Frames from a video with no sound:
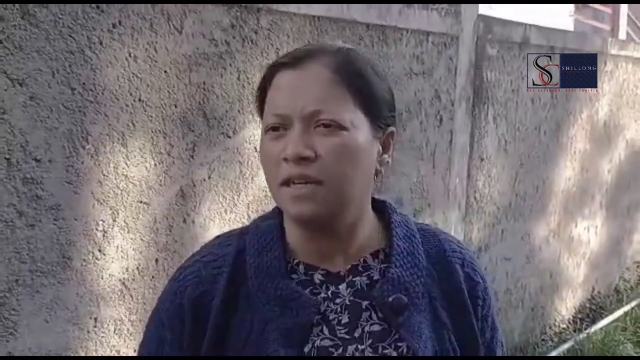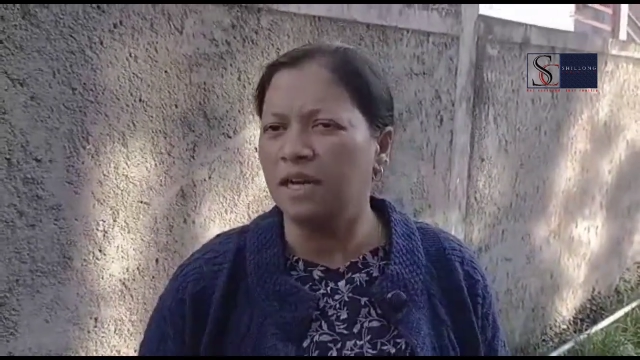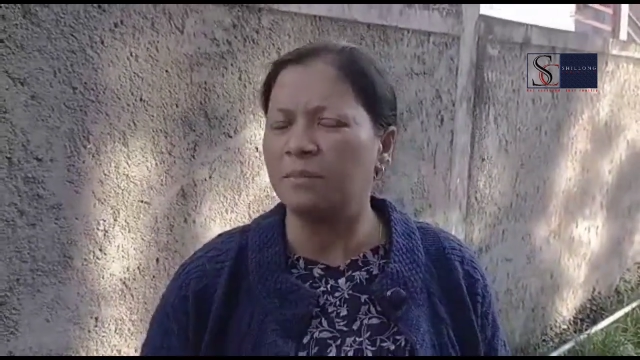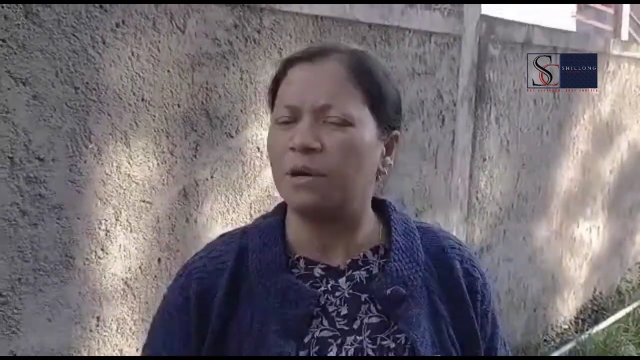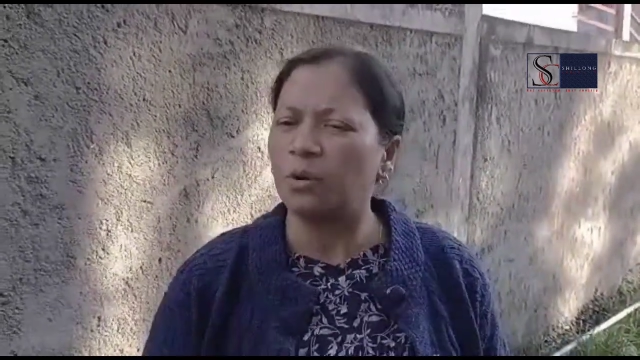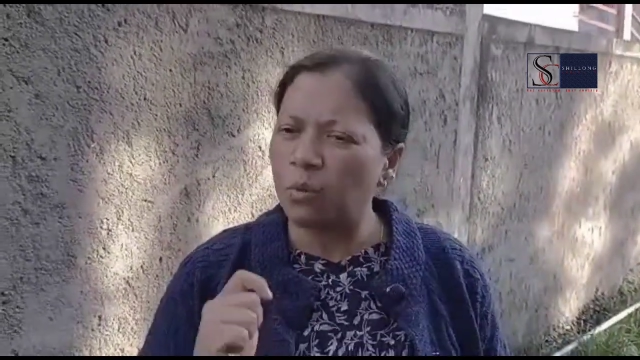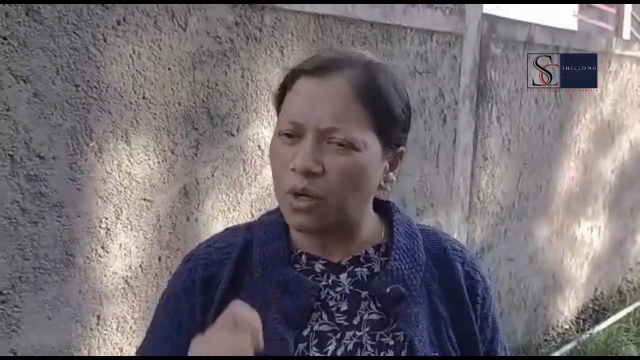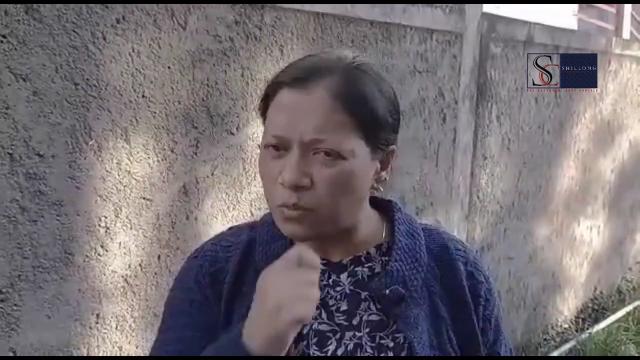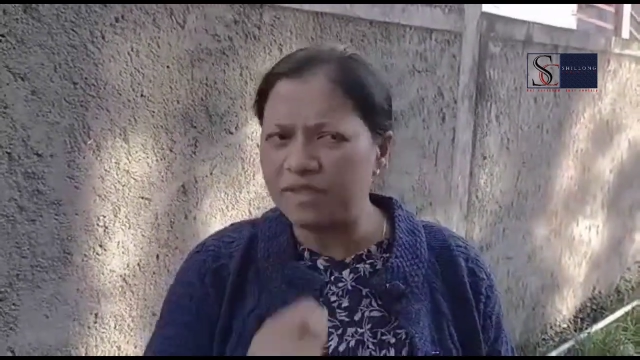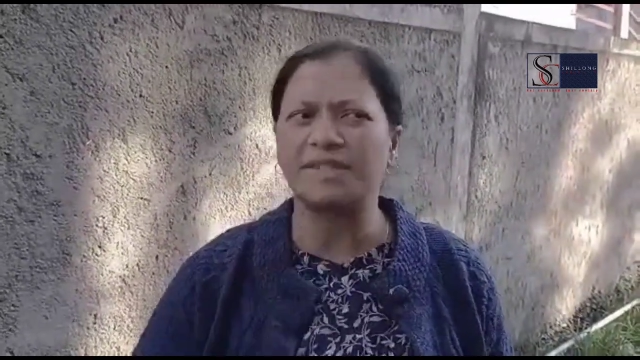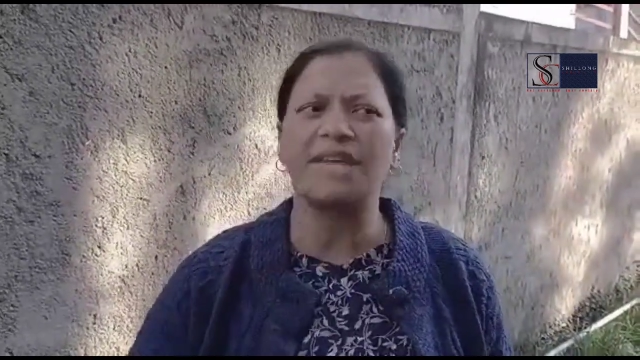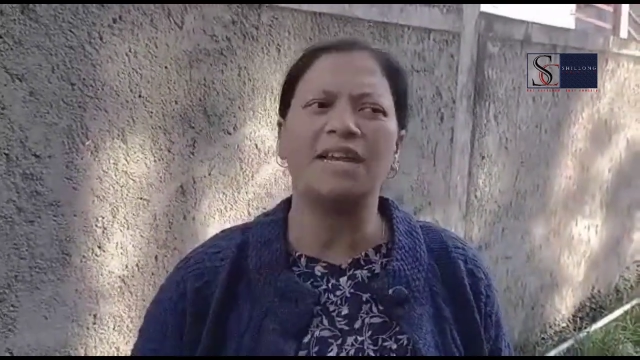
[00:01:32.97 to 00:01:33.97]
about what
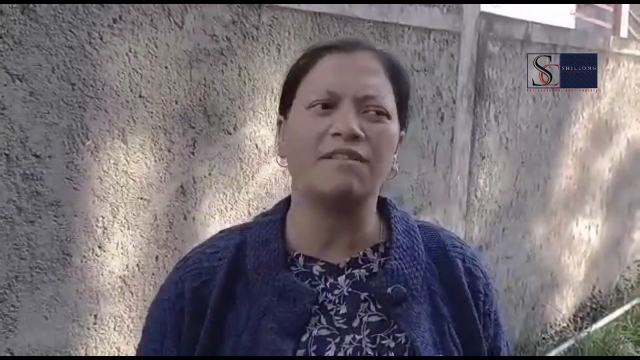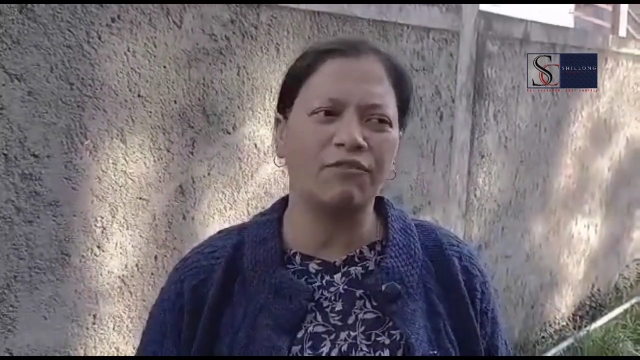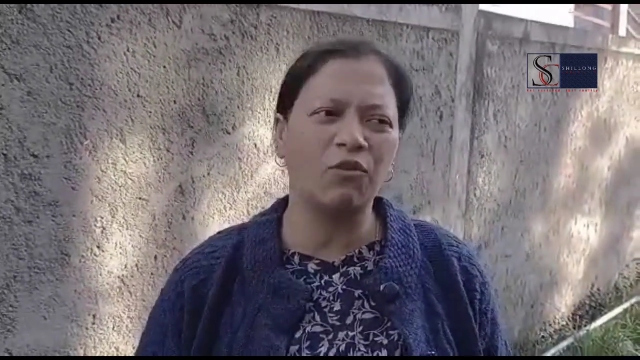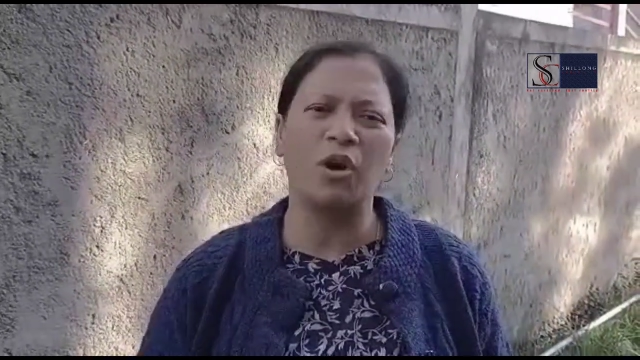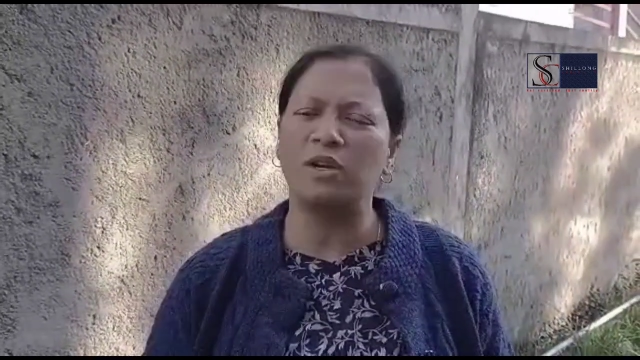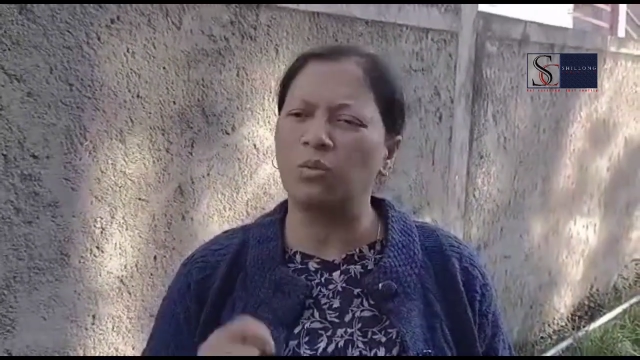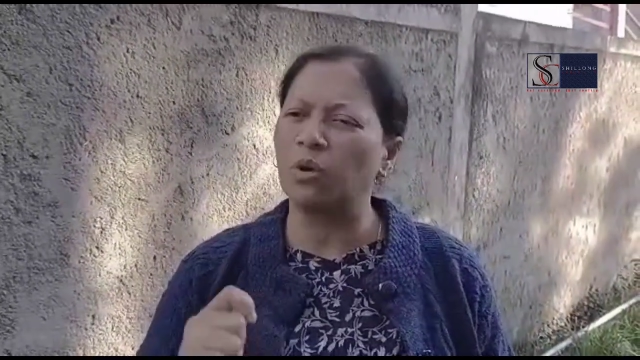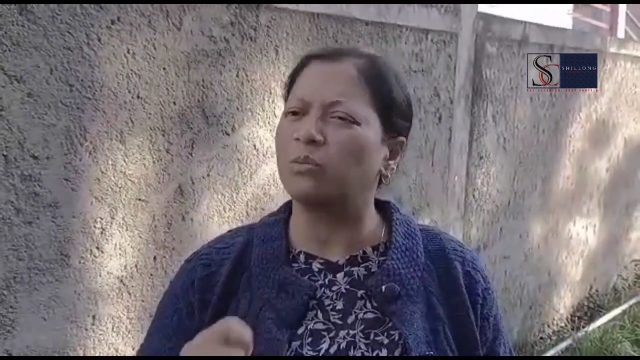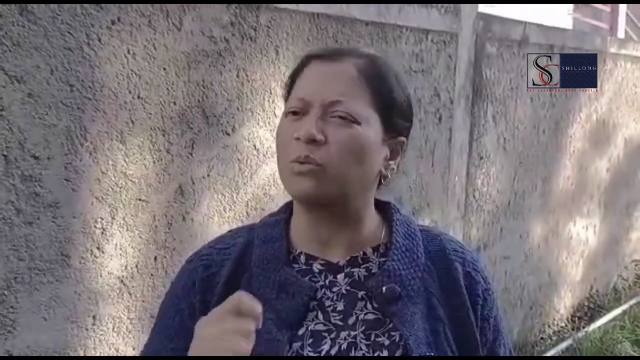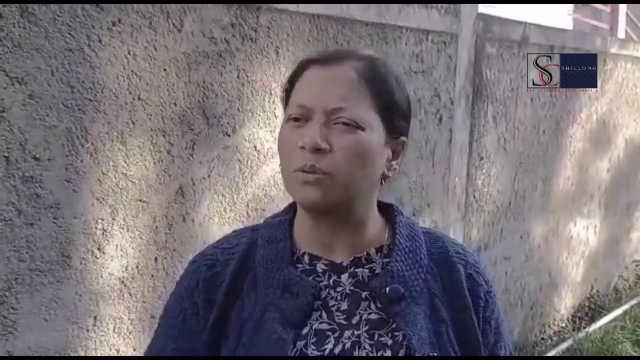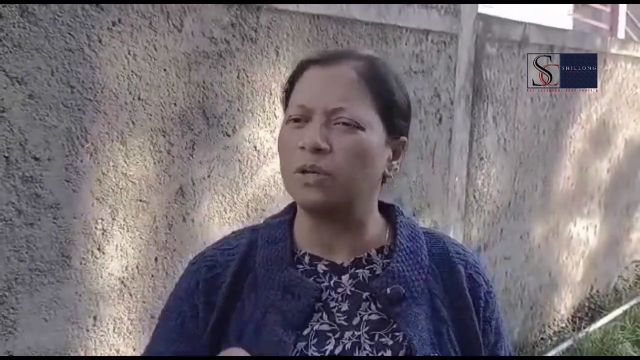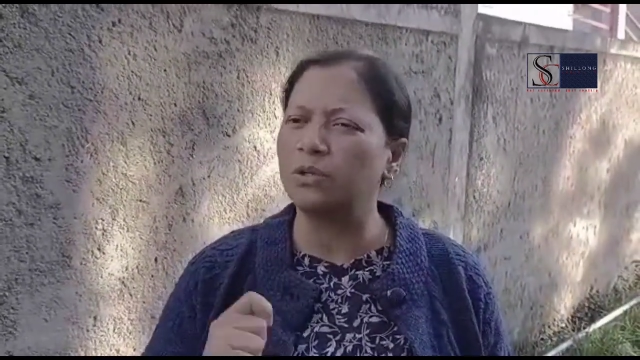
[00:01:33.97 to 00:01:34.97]
we stand for and what
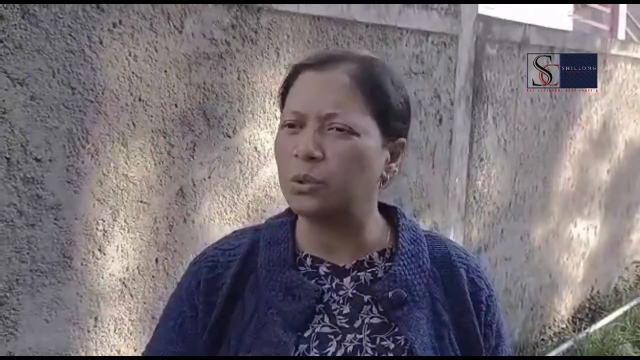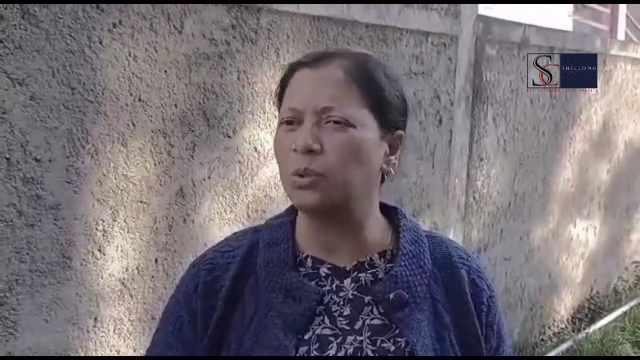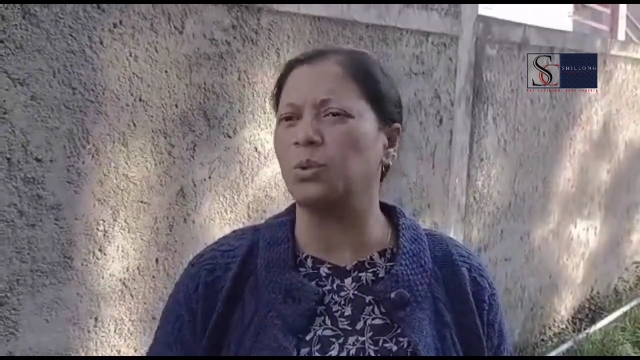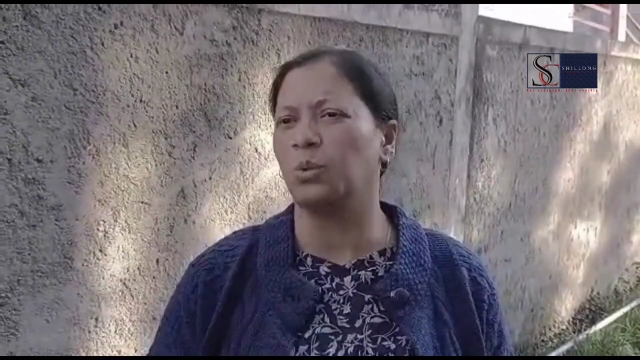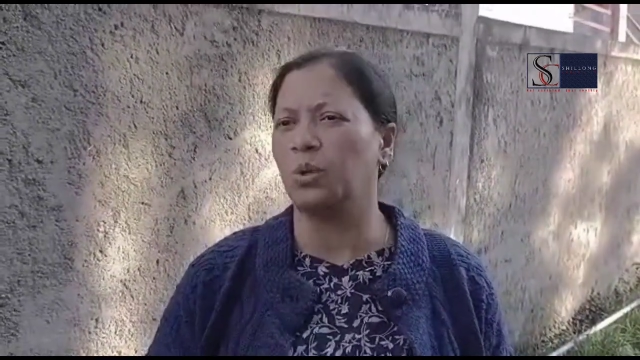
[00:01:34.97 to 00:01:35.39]
we will do.